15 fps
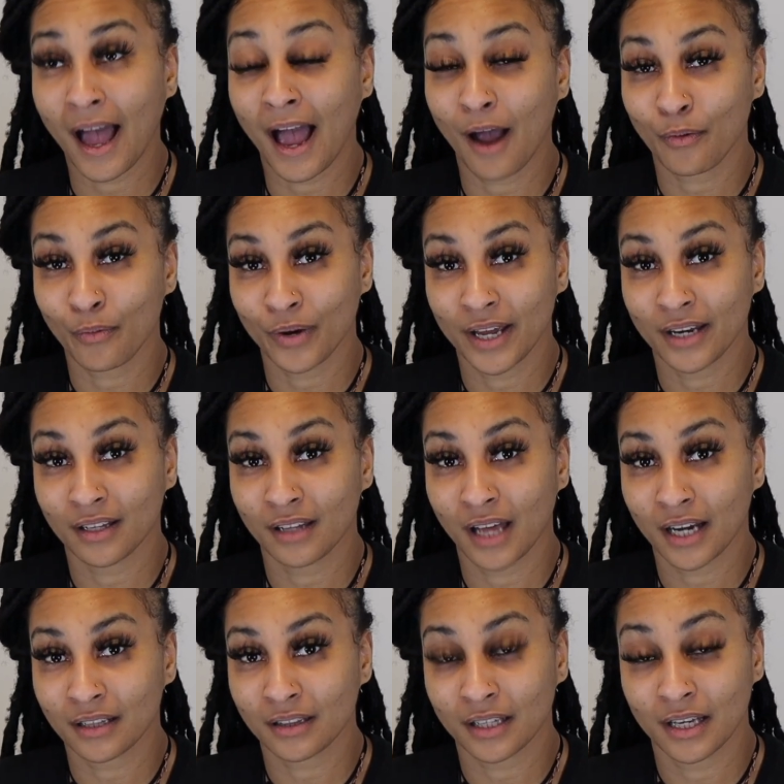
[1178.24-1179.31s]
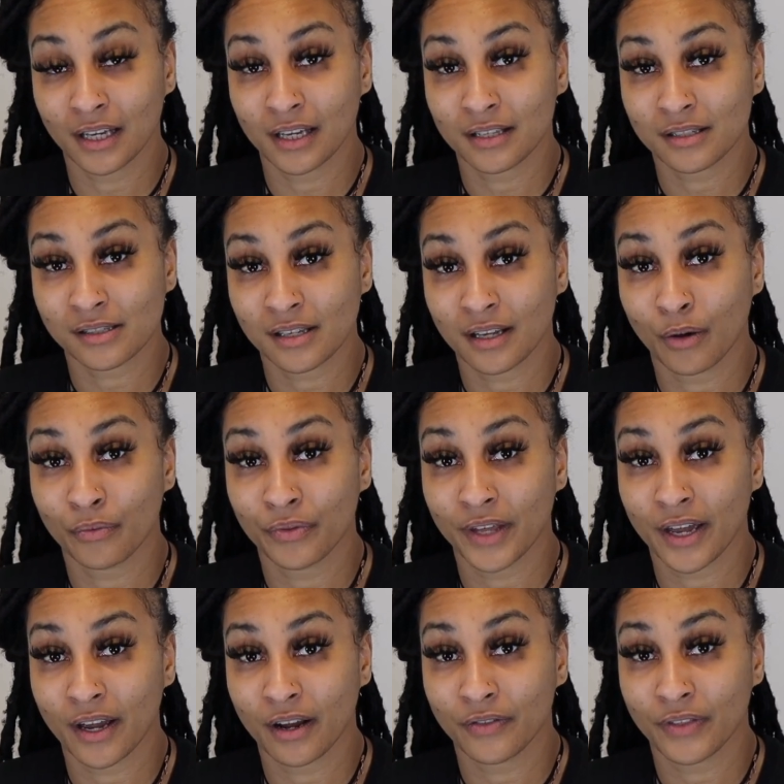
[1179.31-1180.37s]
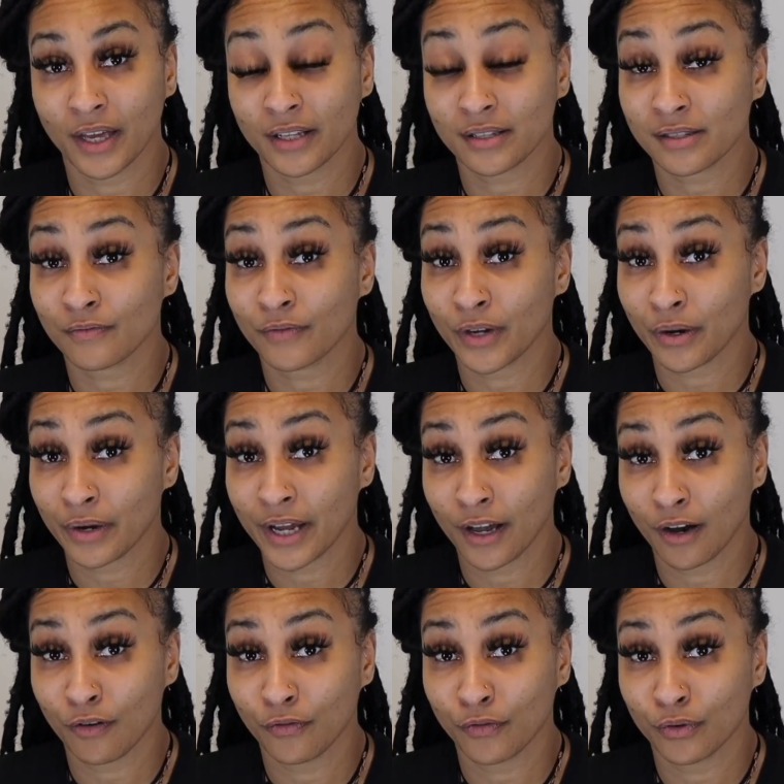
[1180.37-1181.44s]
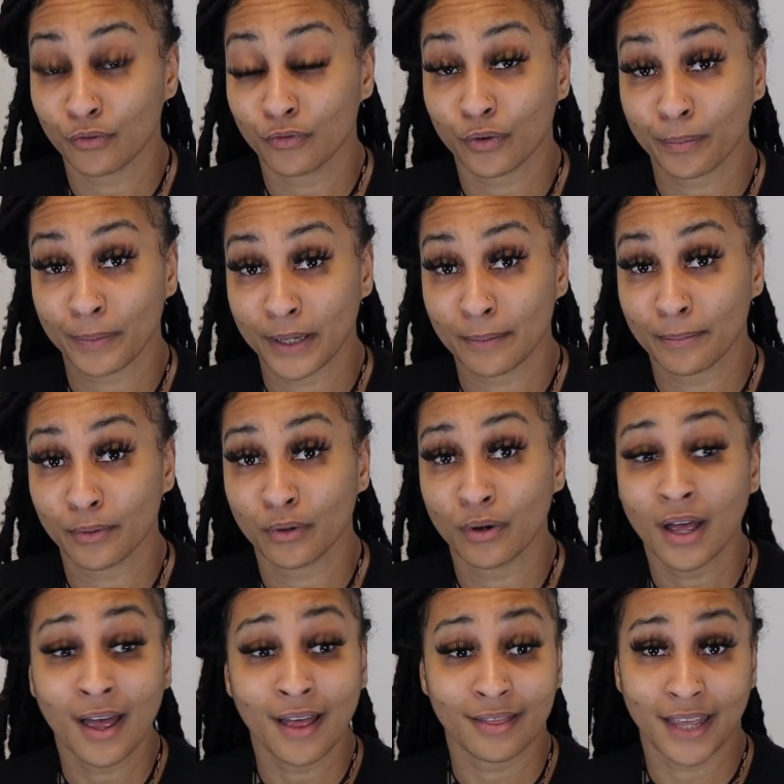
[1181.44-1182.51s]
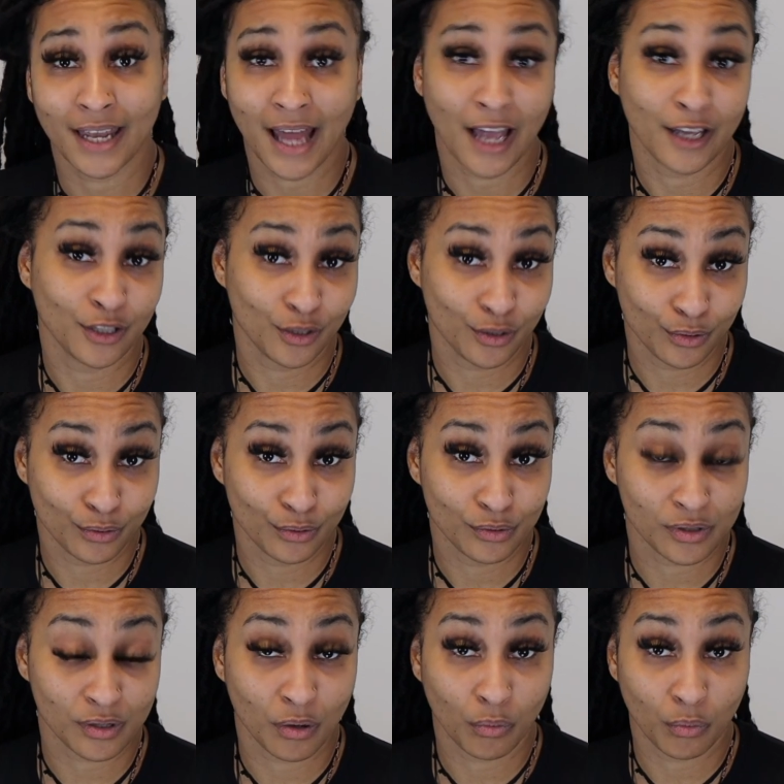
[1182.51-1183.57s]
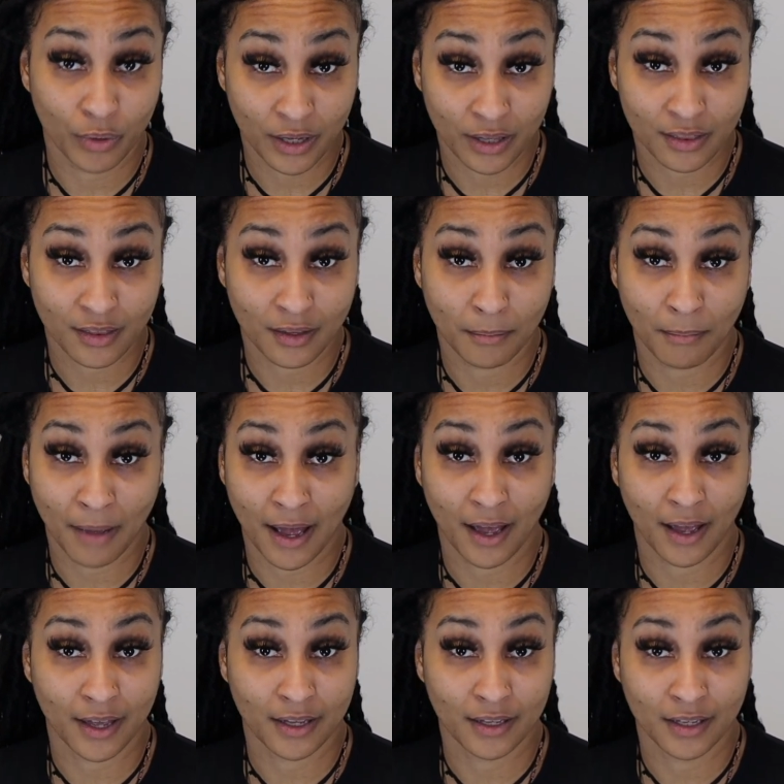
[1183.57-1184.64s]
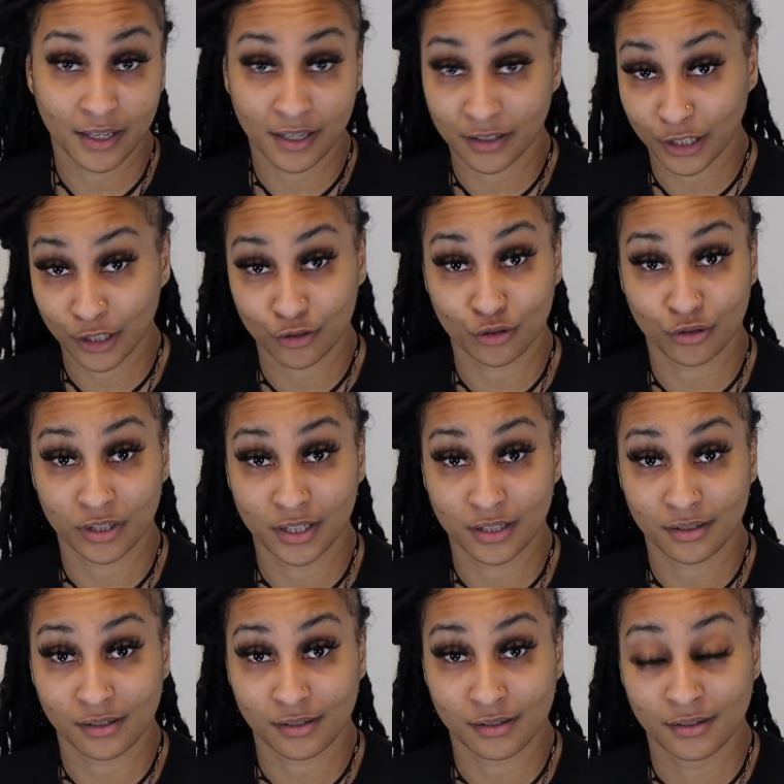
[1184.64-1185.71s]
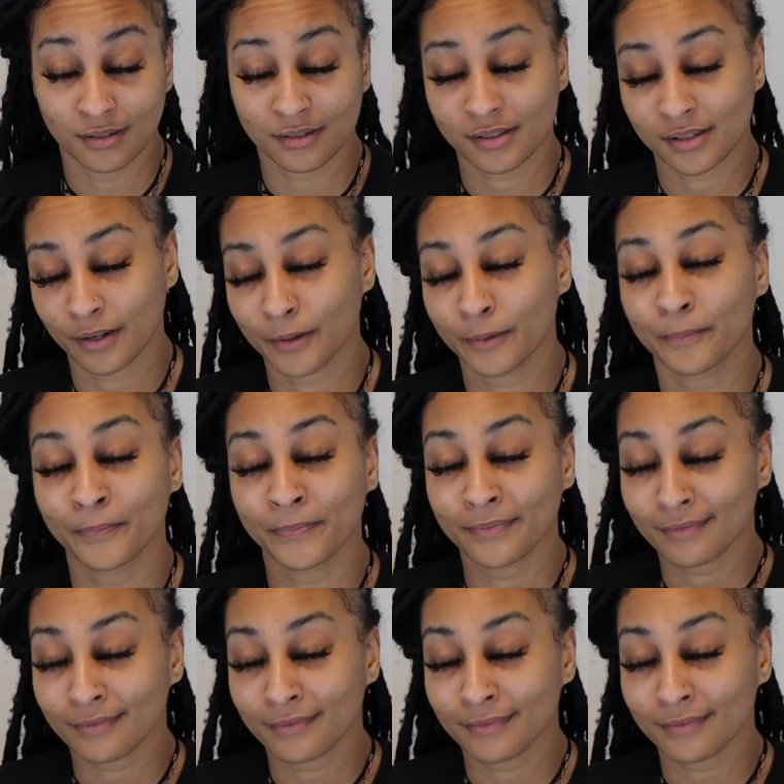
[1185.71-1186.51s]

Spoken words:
I read a lot of things on there that's very helpful for people that I use with my healing treats. So